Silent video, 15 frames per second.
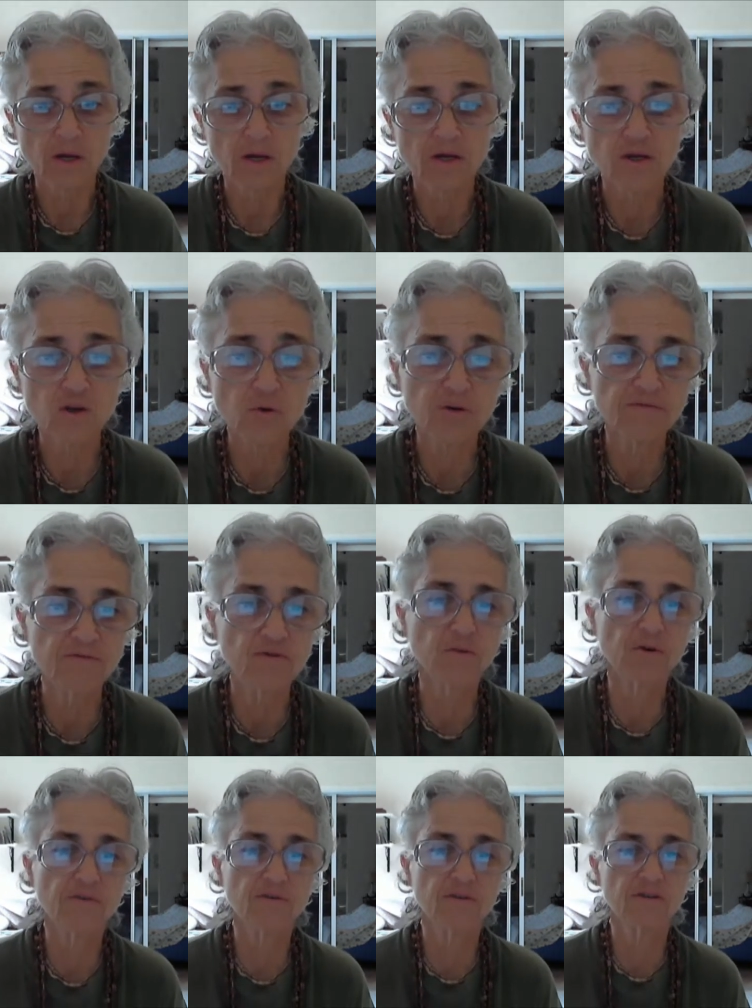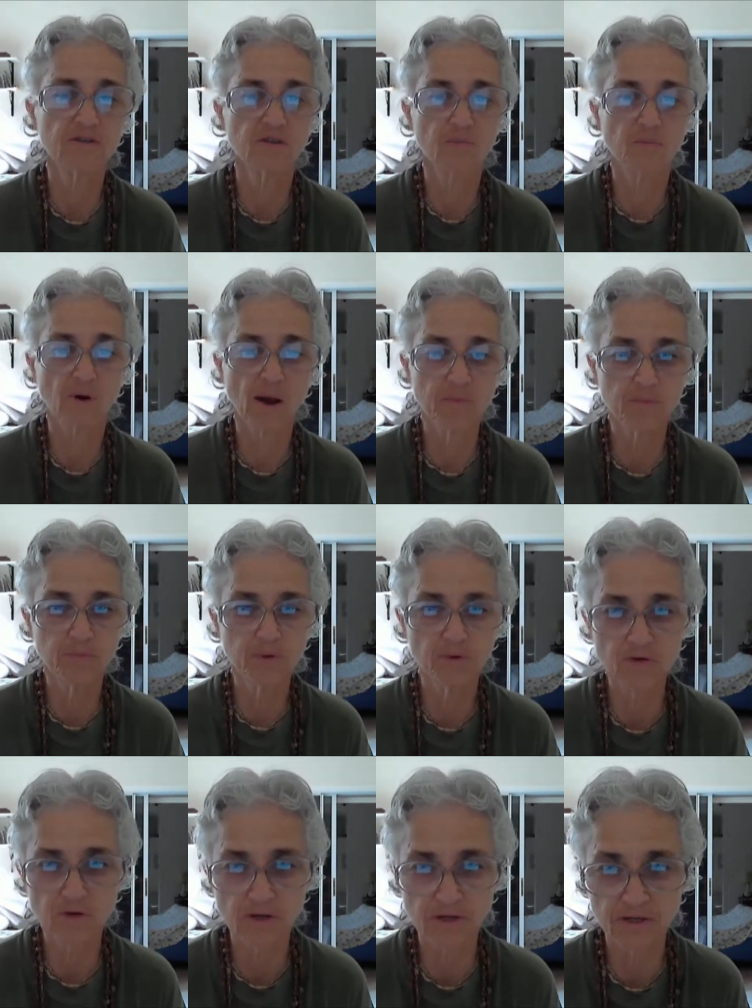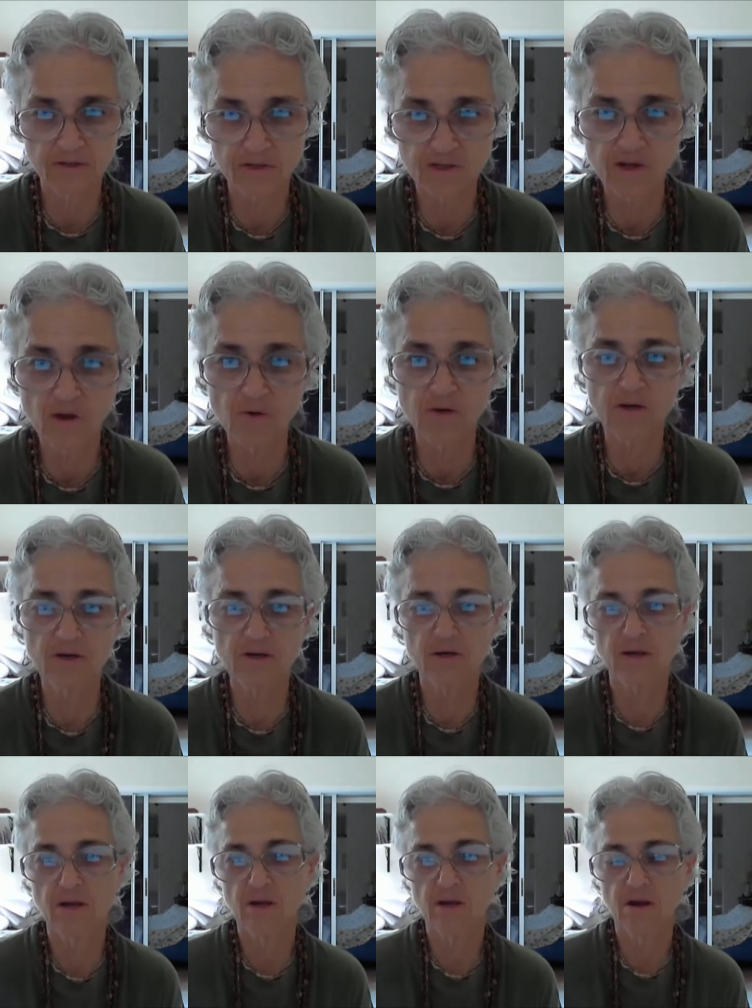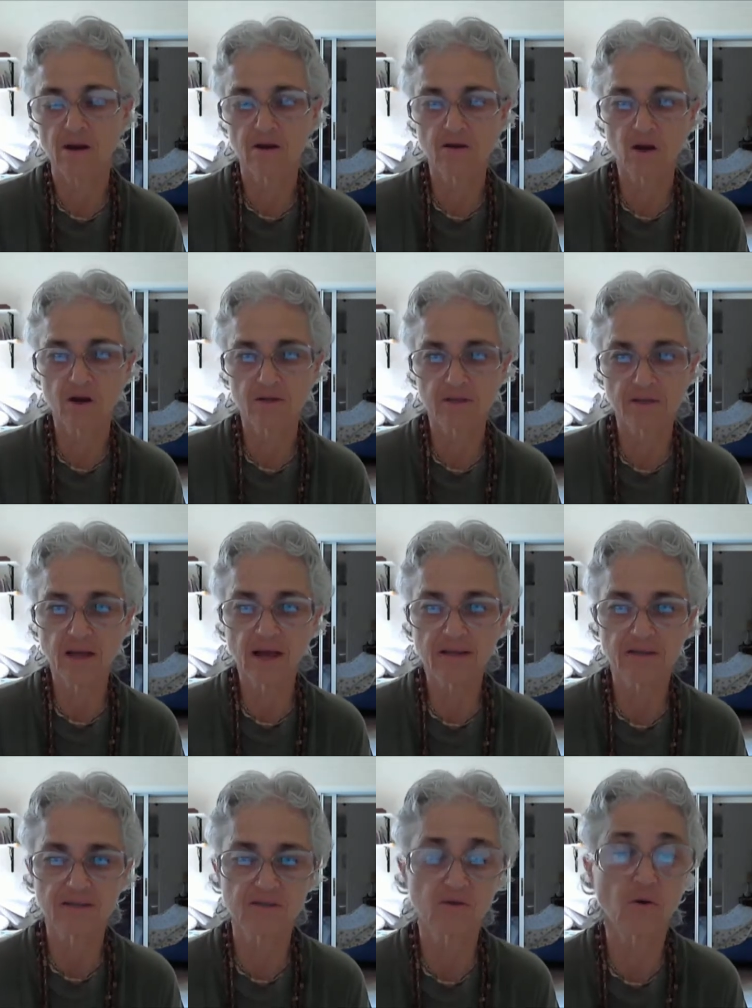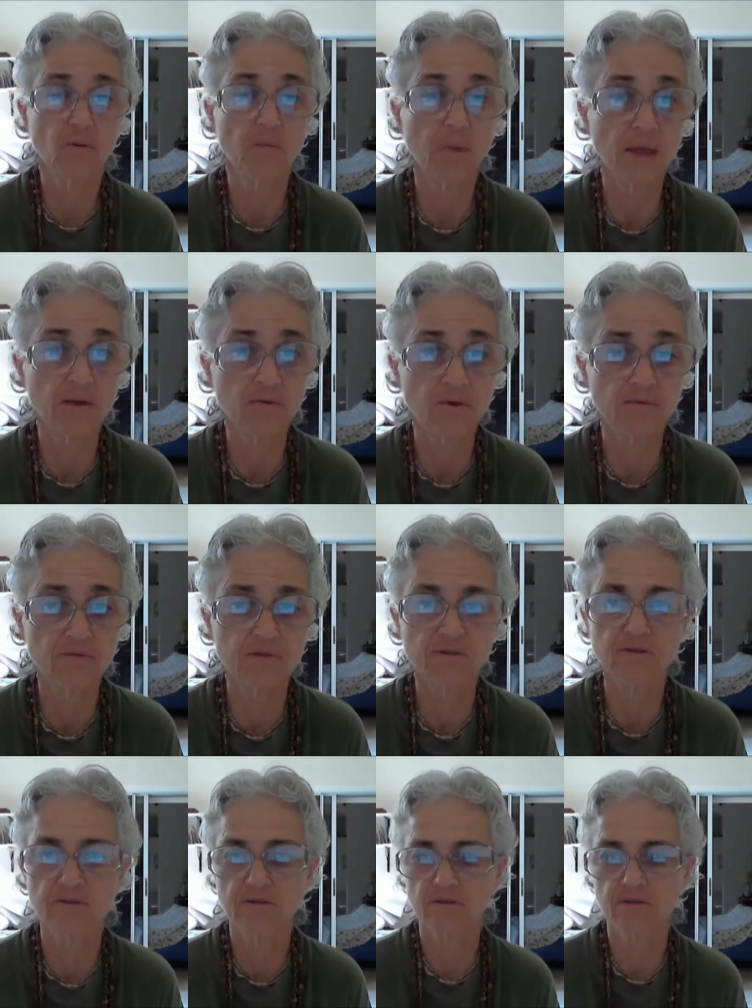Two of the rivers, the Brahmaputra and the Sona, are called nadas, or main rivers.